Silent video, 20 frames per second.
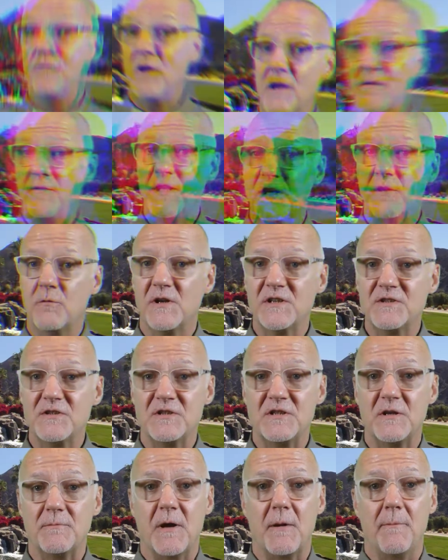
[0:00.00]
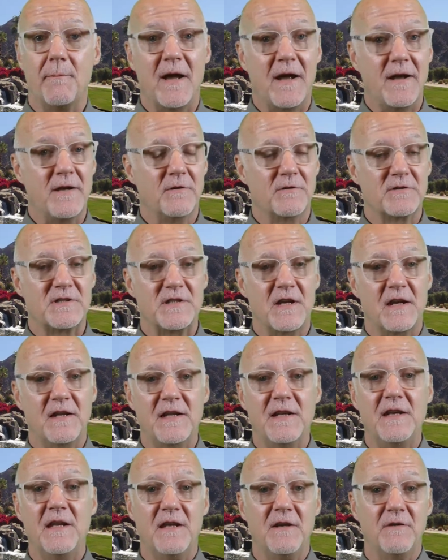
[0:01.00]
If you have any questions about buying or
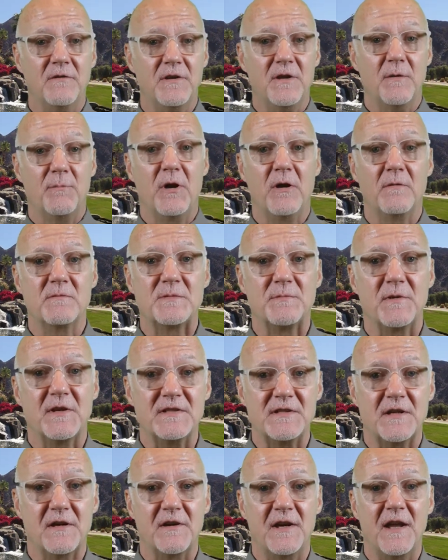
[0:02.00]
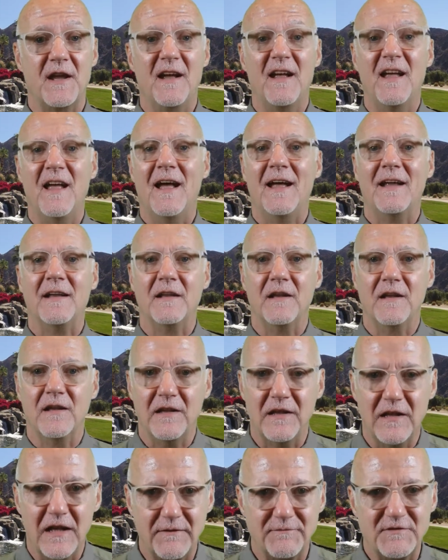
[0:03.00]
selling here in the Palm Springs area, I'd
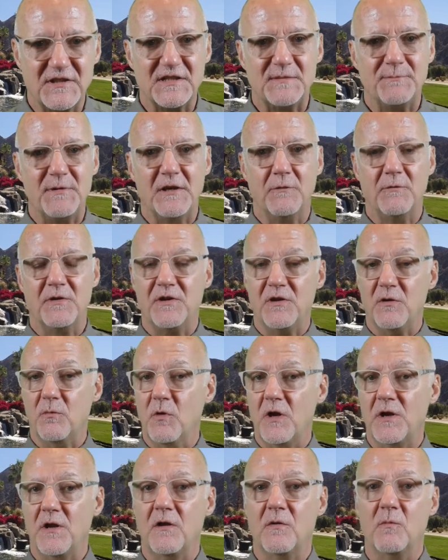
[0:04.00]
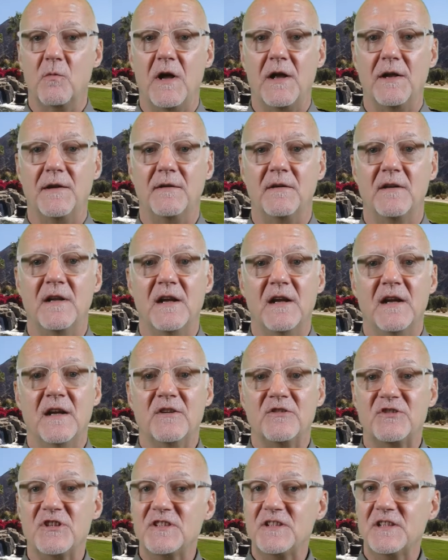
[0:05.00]
love to speak with you one-on-one.
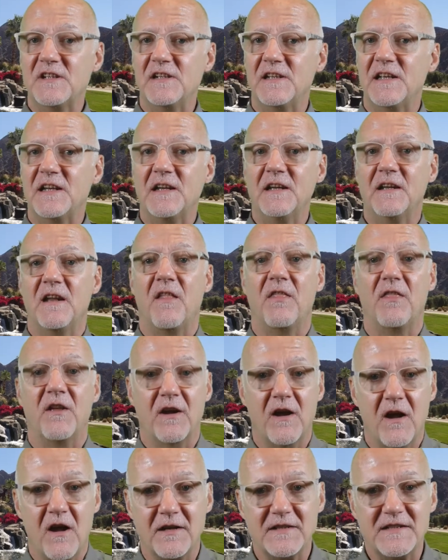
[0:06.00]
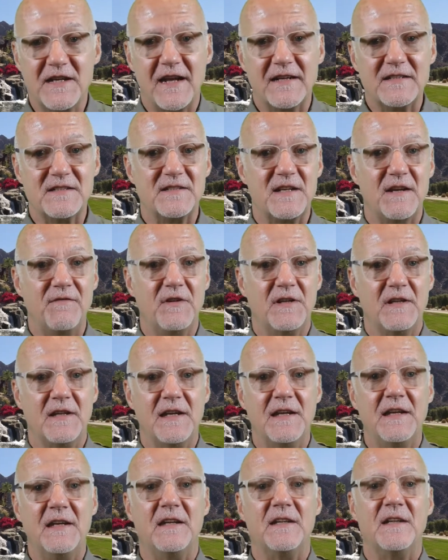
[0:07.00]
Just click the Contact Stephen
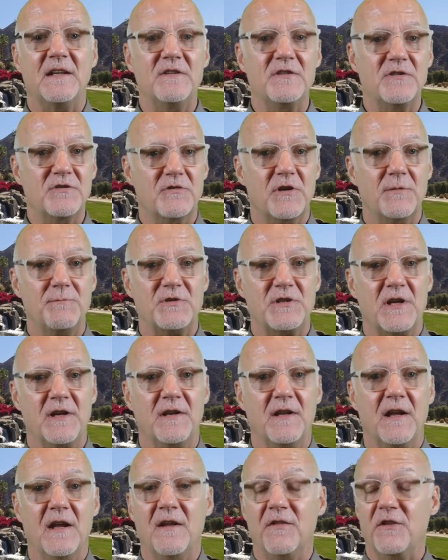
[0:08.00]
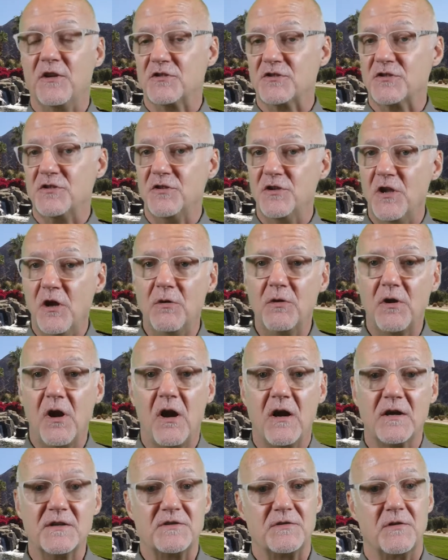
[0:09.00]
link in the description. There's no
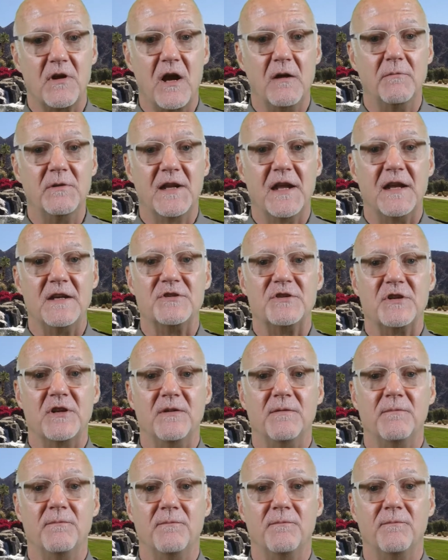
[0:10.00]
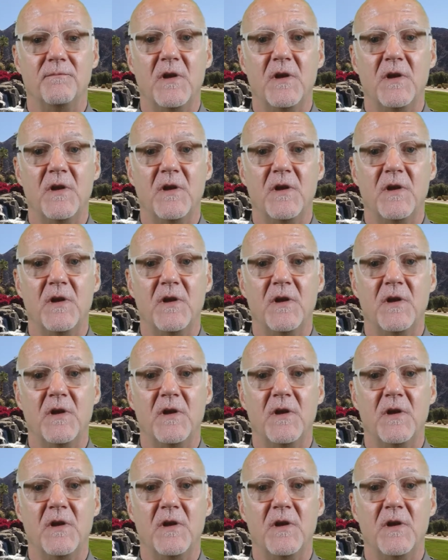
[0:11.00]
cost or obligation.